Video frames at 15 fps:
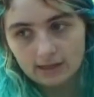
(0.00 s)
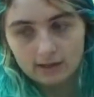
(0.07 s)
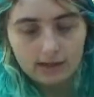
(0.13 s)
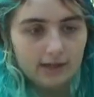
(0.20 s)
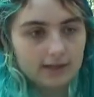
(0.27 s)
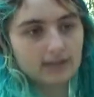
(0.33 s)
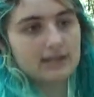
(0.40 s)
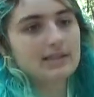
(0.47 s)
A
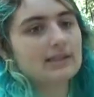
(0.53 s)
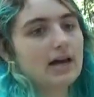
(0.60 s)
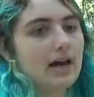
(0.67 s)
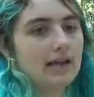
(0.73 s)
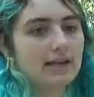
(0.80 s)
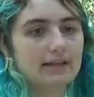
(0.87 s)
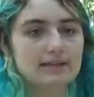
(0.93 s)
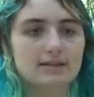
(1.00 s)
lichen does
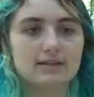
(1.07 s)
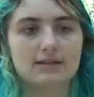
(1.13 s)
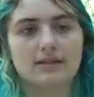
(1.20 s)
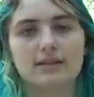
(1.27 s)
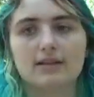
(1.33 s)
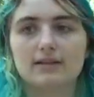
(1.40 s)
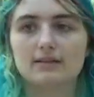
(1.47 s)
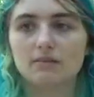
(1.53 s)
not
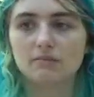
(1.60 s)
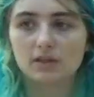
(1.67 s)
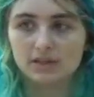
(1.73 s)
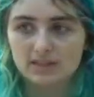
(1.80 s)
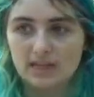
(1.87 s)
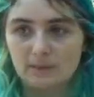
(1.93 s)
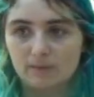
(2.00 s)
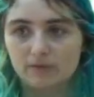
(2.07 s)
exist as something
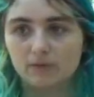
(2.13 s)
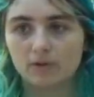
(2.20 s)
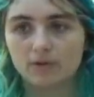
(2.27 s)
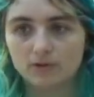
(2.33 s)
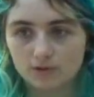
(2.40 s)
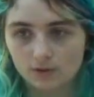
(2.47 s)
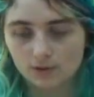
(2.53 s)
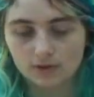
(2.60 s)
separate from
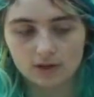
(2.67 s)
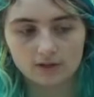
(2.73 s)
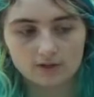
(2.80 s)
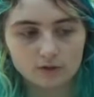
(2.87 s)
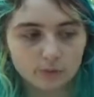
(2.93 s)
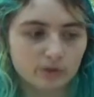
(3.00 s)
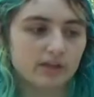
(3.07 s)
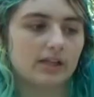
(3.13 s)
those two things.
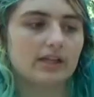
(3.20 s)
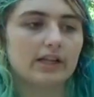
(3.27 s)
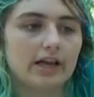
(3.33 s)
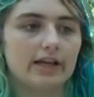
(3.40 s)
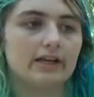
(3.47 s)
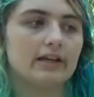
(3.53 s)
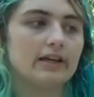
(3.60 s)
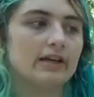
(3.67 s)
So really a
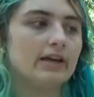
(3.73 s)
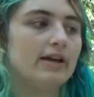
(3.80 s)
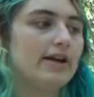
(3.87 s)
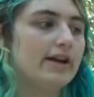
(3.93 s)
lichen,